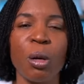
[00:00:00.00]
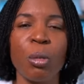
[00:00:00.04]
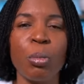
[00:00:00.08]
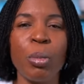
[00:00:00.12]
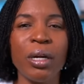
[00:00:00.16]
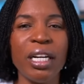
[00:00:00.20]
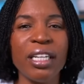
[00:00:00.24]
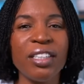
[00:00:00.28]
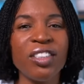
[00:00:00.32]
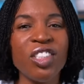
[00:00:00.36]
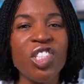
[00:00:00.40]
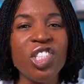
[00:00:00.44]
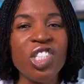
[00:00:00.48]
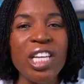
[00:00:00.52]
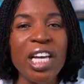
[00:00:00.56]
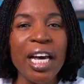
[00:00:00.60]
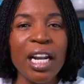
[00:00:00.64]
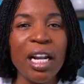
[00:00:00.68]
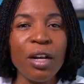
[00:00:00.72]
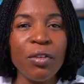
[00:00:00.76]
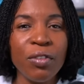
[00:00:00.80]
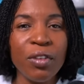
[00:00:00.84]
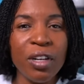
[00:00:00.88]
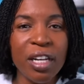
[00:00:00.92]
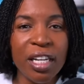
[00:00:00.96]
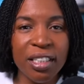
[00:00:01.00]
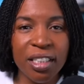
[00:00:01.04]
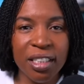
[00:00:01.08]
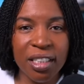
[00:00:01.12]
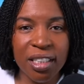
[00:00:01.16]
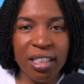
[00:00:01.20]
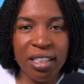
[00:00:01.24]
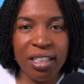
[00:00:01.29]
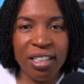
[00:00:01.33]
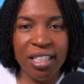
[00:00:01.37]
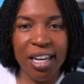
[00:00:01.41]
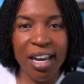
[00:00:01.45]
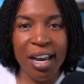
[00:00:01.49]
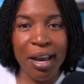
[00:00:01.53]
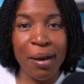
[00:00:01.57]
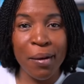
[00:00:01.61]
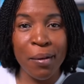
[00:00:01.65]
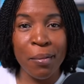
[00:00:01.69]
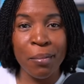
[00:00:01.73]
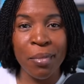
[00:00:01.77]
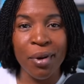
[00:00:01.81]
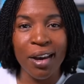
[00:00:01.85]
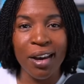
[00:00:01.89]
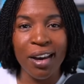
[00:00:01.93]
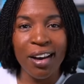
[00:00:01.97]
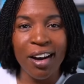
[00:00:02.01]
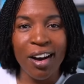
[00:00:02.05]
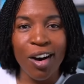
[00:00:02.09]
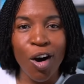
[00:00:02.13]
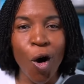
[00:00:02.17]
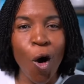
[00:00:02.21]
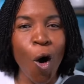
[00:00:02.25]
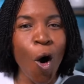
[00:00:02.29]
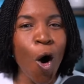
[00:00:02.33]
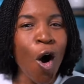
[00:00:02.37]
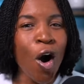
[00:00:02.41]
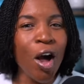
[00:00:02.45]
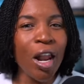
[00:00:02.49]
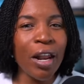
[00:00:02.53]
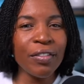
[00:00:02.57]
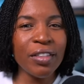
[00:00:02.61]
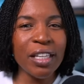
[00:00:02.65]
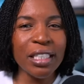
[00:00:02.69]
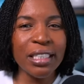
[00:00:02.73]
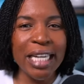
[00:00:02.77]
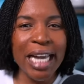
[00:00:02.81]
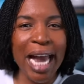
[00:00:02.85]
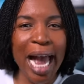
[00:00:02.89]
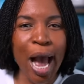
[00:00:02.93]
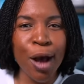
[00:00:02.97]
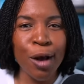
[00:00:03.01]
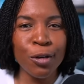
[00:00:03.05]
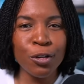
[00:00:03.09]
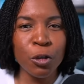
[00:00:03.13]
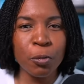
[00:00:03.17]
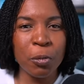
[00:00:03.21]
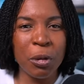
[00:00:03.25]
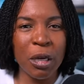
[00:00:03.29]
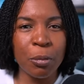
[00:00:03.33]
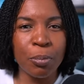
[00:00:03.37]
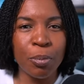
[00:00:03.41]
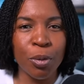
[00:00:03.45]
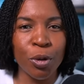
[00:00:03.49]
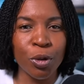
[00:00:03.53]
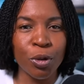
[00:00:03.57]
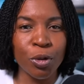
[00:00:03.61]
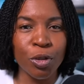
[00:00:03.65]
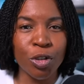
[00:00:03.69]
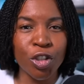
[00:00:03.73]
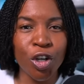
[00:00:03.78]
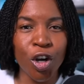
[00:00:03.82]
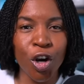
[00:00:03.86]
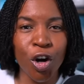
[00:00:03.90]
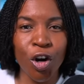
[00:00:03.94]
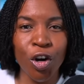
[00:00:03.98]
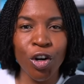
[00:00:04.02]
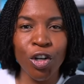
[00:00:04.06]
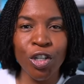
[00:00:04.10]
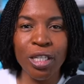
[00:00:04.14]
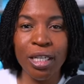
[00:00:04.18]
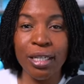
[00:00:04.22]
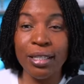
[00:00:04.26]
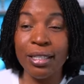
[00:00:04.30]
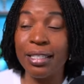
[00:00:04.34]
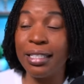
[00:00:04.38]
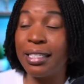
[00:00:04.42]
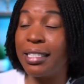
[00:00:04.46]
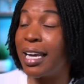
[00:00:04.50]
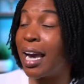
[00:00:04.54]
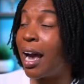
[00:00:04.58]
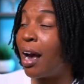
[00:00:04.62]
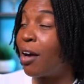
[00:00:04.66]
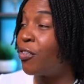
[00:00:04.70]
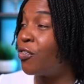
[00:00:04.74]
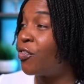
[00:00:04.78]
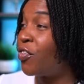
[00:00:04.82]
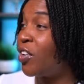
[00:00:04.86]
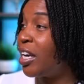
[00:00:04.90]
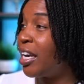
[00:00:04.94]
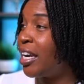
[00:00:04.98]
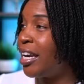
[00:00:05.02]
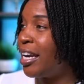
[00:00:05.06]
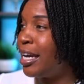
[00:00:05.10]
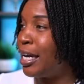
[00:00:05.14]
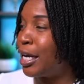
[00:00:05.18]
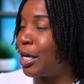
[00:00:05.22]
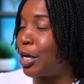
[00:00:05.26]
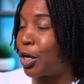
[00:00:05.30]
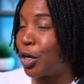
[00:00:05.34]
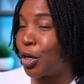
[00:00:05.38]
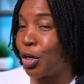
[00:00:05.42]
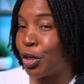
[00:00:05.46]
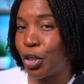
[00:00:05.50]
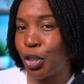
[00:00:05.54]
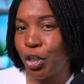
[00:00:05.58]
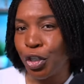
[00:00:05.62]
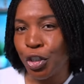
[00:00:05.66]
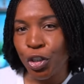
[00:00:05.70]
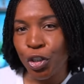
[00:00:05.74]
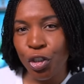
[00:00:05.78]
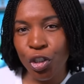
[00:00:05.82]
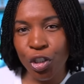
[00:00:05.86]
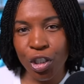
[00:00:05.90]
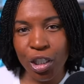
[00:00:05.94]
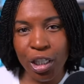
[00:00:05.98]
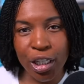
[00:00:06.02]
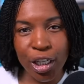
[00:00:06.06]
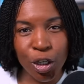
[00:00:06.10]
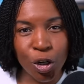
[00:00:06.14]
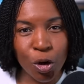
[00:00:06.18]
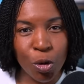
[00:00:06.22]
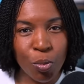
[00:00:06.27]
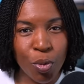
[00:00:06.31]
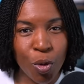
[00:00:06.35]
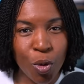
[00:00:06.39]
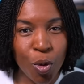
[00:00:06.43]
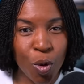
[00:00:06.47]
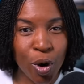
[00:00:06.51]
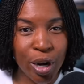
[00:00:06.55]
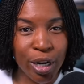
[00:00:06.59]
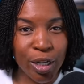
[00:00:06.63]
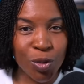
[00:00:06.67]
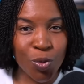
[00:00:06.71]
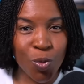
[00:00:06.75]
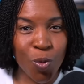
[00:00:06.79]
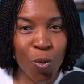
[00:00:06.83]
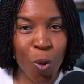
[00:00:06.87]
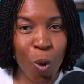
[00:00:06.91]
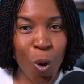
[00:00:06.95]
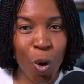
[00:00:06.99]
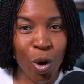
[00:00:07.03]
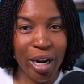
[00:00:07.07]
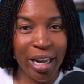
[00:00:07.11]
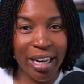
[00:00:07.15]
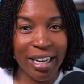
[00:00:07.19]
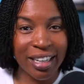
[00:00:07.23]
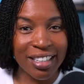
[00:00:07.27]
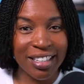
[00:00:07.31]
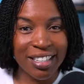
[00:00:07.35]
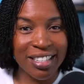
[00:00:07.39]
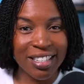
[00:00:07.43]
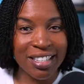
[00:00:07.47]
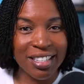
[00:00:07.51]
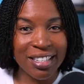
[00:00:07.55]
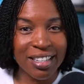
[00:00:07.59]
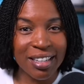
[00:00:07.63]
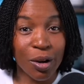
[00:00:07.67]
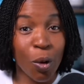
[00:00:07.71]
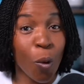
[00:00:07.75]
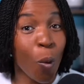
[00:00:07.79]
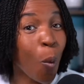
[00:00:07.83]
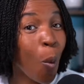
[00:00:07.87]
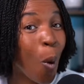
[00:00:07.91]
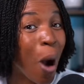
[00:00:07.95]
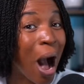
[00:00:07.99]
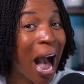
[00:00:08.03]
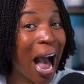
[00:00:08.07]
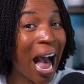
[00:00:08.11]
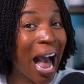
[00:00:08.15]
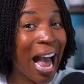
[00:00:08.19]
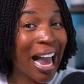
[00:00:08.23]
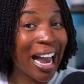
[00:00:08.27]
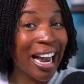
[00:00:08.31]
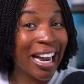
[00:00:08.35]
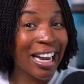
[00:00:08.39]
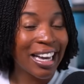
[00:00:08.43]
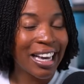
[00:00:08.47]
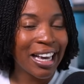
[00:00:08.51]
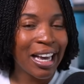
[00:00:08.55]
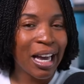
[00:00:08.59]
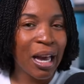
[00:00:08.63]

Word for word: But instead of listening to him, all of the townspeople turned a deaf ear to the little boy's warnings. Why?